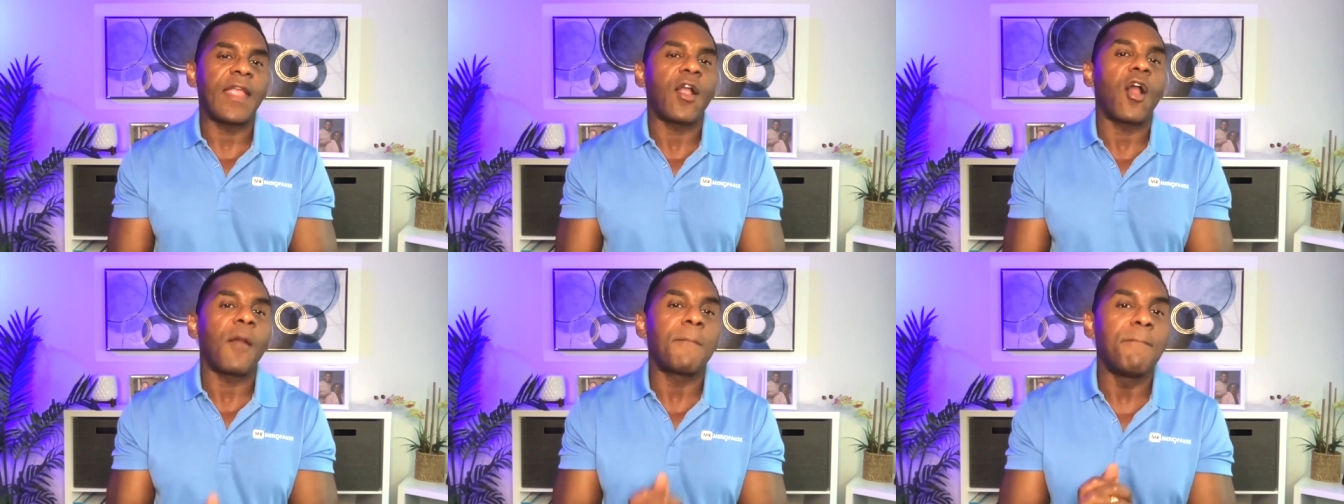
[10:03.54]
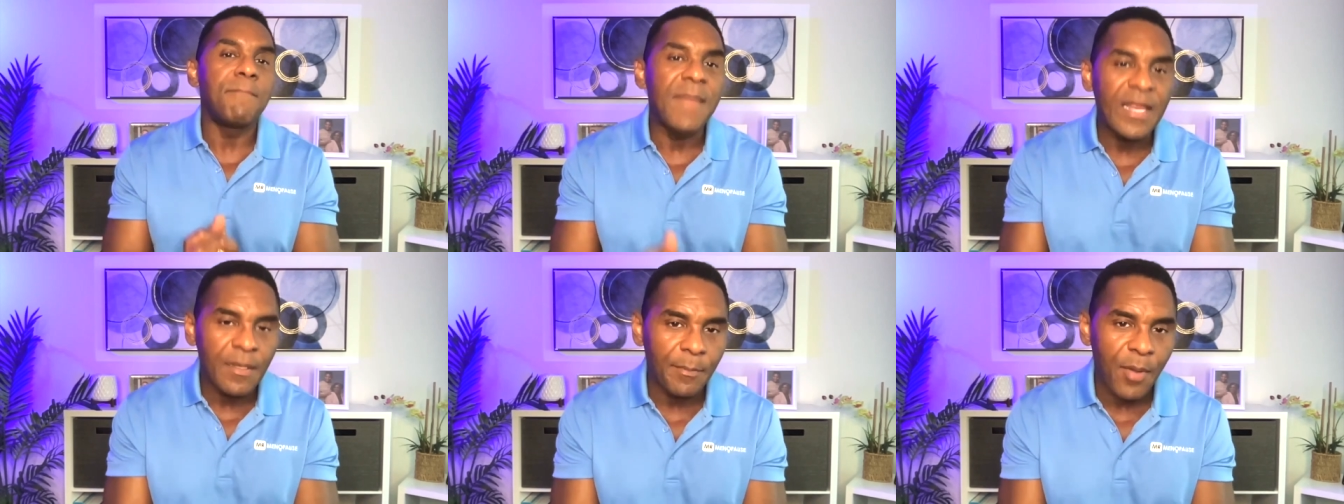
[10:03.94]
are
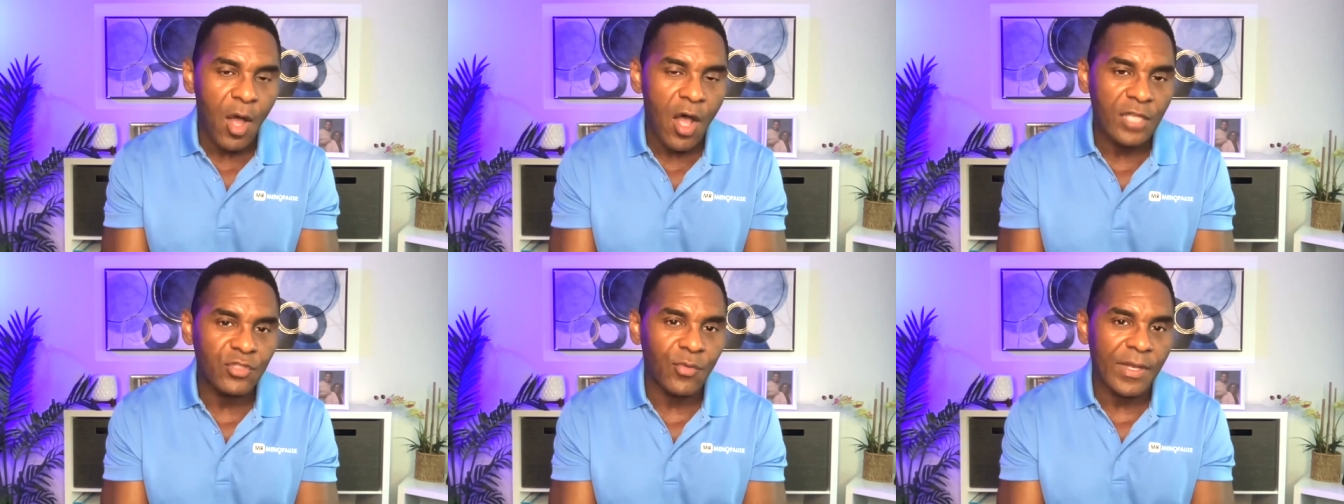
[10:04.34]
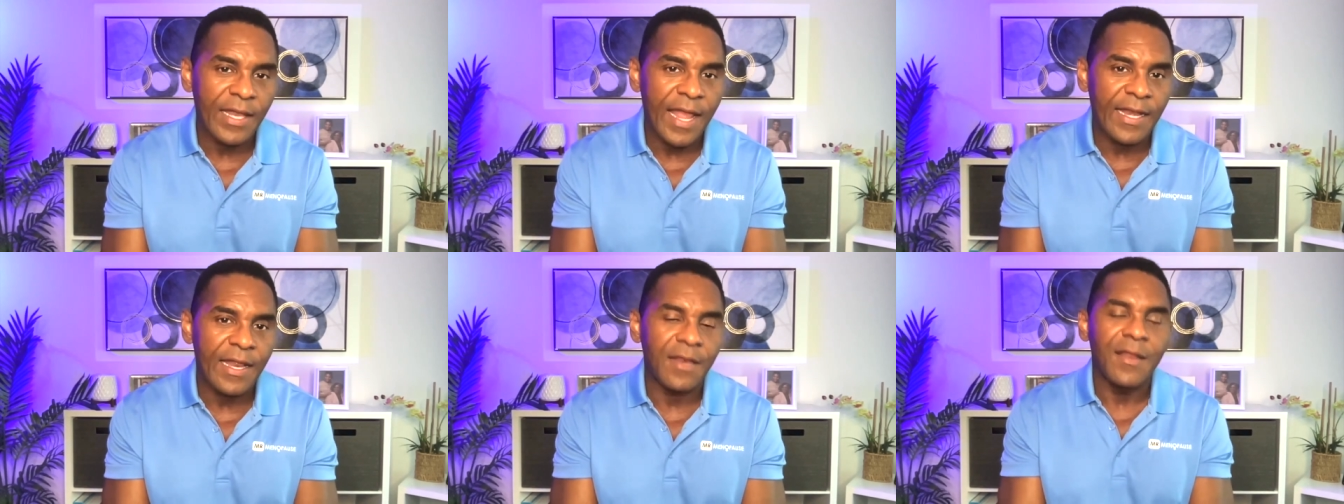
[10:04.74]
menopause
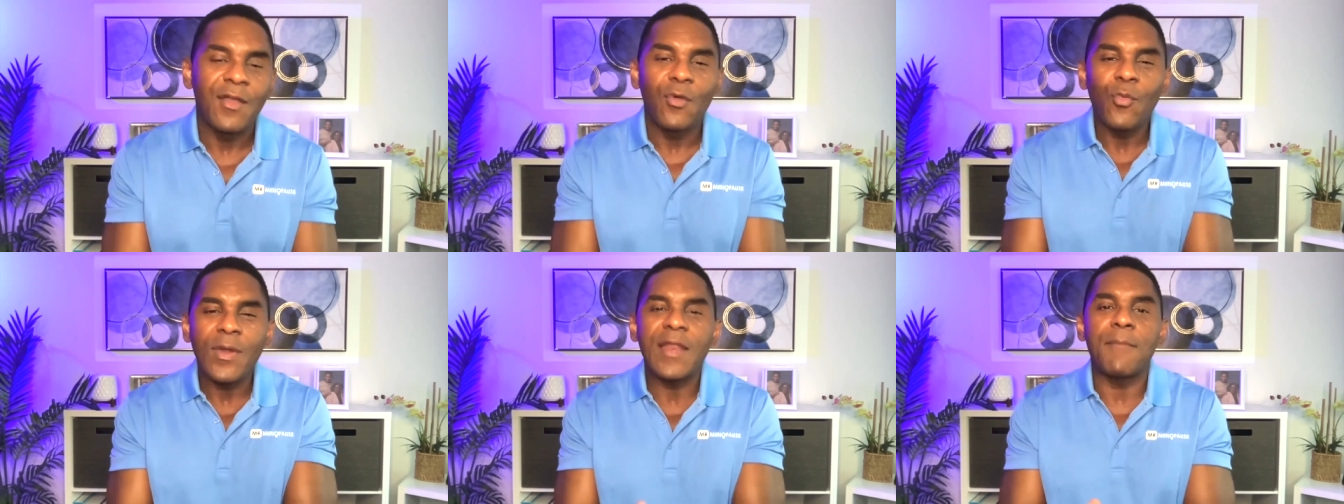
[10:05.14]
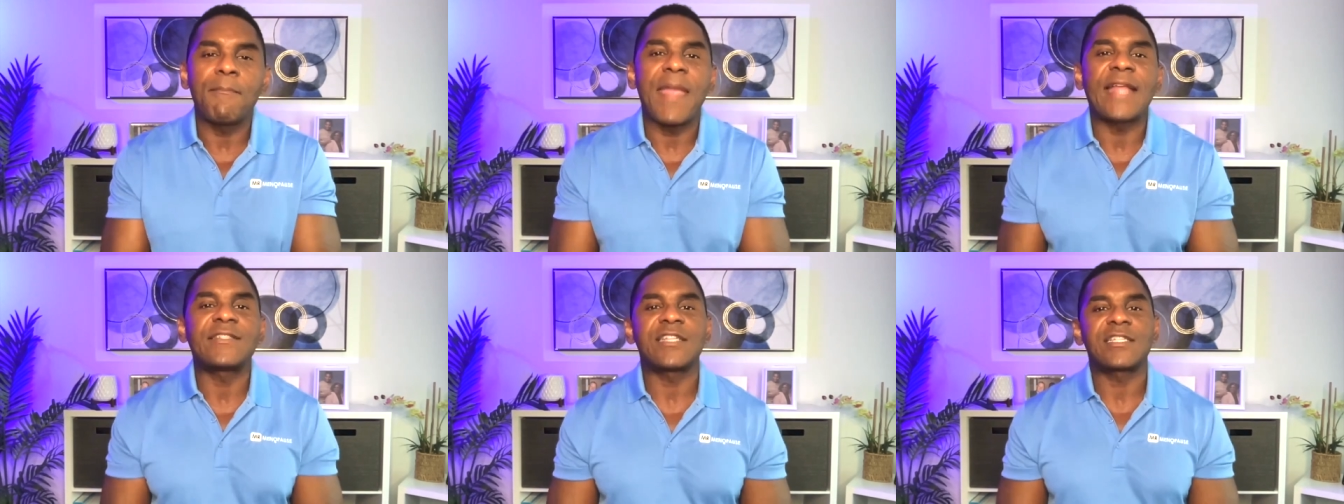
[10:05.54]
related when it
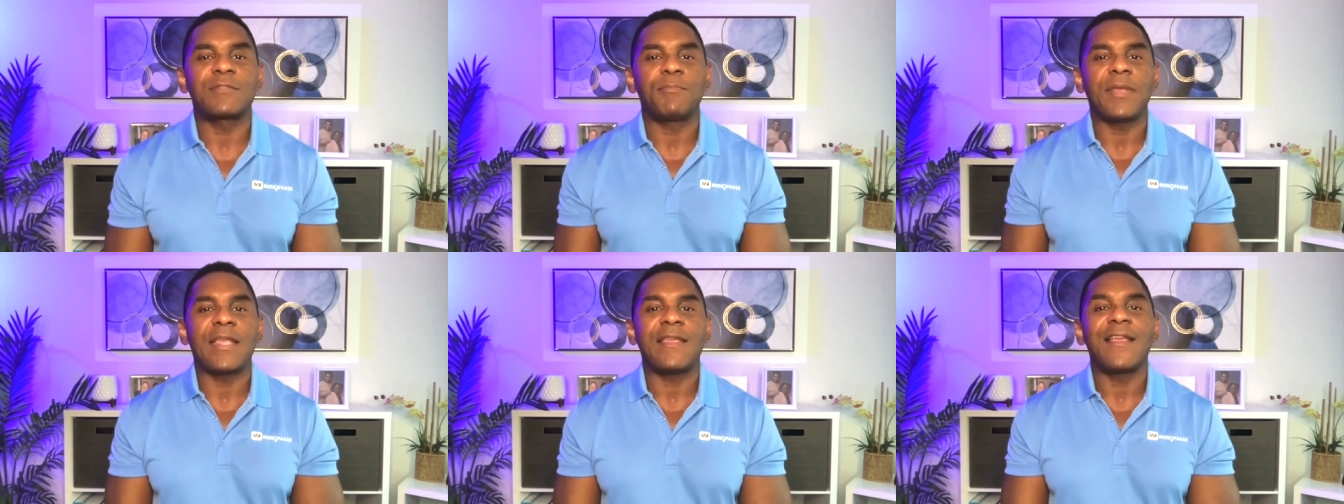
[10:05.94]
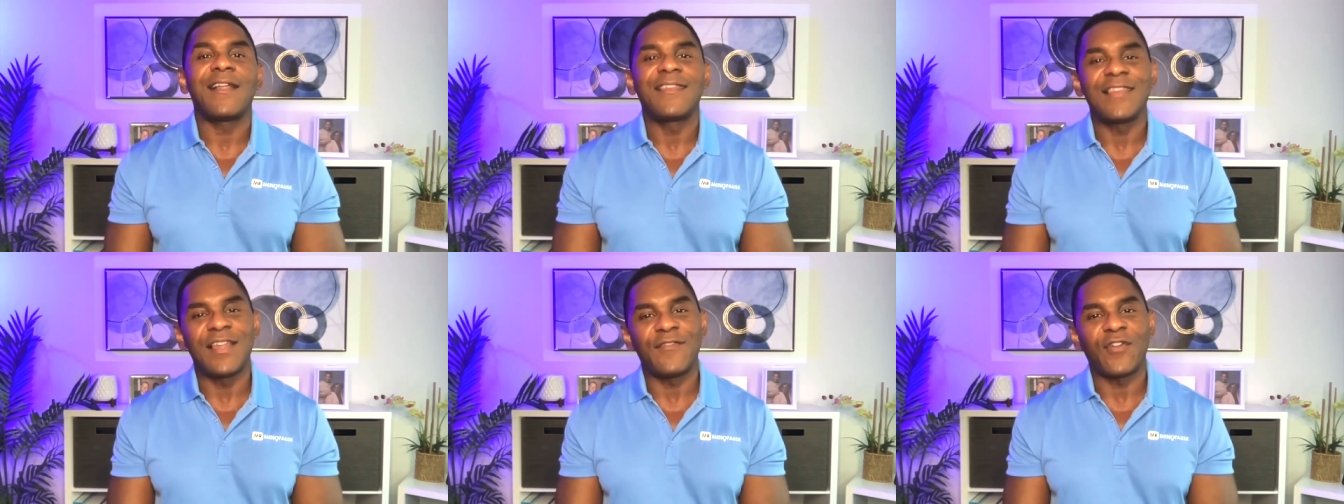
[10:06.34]
may just be
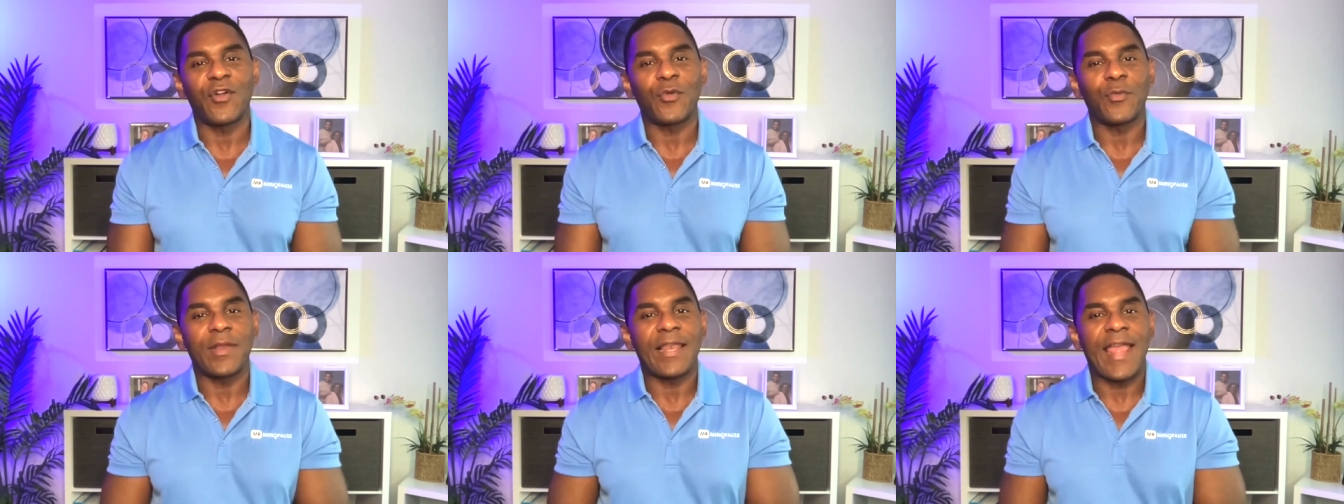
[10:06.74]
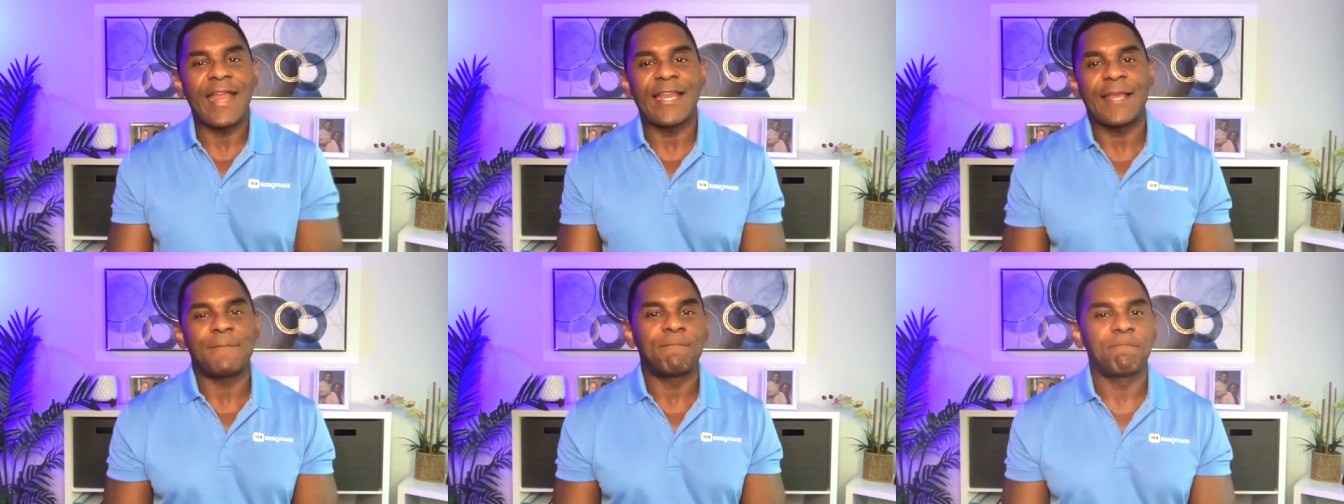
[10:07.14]
liver related.